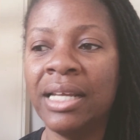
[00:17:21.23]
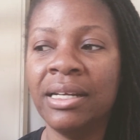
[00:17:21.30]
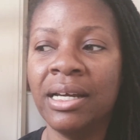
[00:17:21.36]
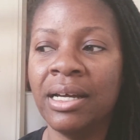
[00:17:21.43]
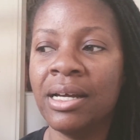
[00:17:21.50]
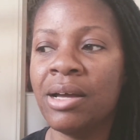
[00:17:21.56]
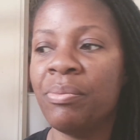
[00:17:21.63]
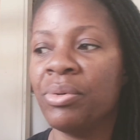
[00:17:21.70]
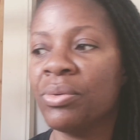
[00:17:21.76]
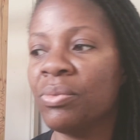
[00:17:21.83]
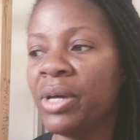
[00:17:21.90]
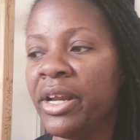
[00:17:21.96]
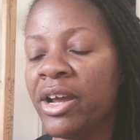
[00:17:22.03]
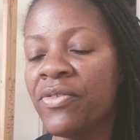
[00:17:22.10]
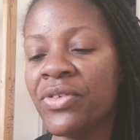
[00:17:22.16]
up or
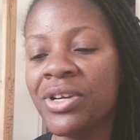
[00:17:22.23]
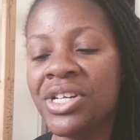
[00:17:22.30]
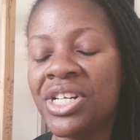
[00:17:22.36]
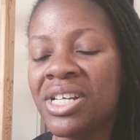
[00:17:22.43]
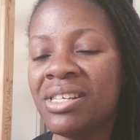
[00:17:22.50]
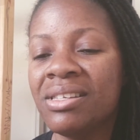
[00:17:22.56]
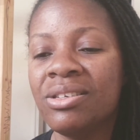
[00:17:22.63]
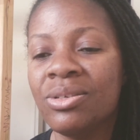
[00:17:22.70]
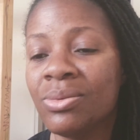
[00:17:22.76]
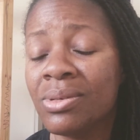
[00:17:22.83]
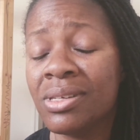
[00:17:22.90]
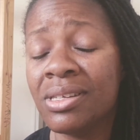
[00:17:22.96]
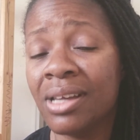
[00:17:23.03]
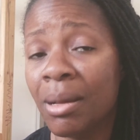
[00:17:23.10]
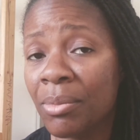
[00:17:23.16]
whatever. Just do
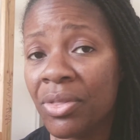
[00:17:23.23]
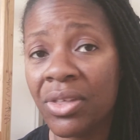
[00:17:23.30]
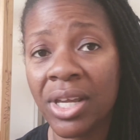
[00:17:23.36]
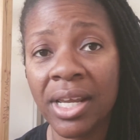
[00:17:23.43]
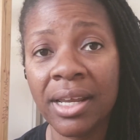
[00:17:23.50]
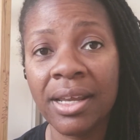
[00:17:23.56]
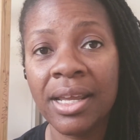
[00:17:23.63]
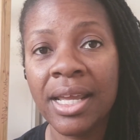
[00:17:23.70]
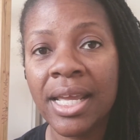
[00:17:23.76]
something.